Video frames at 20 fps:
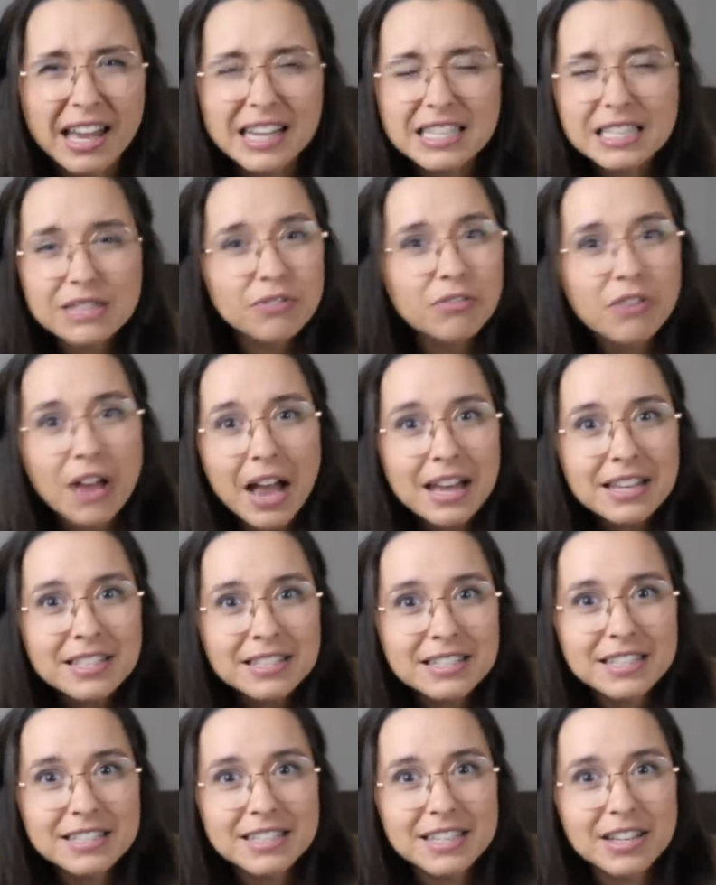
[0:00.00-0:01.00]
as
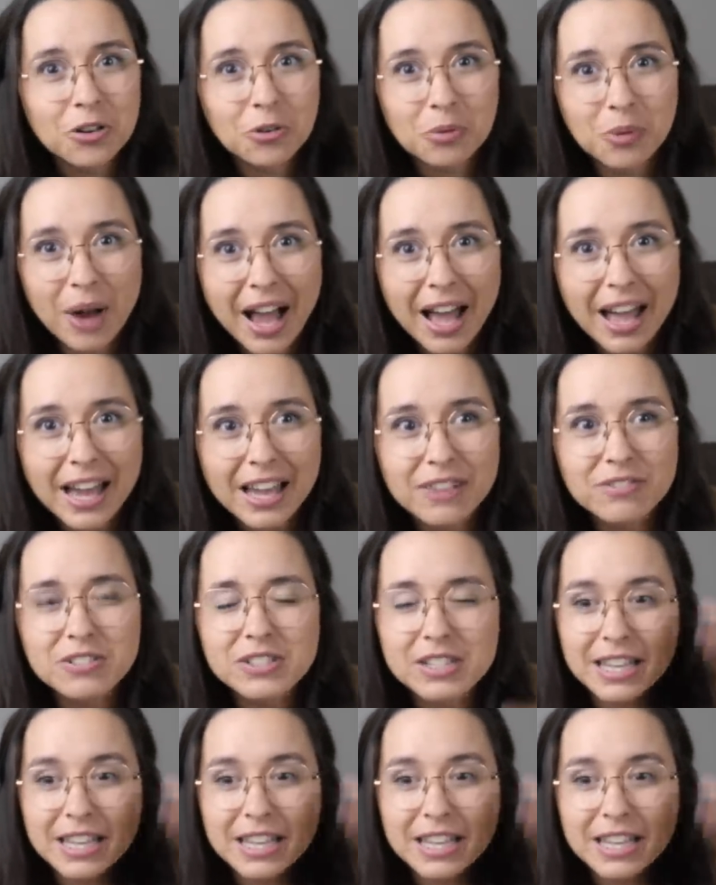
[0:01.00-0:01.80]
fast as it arrived.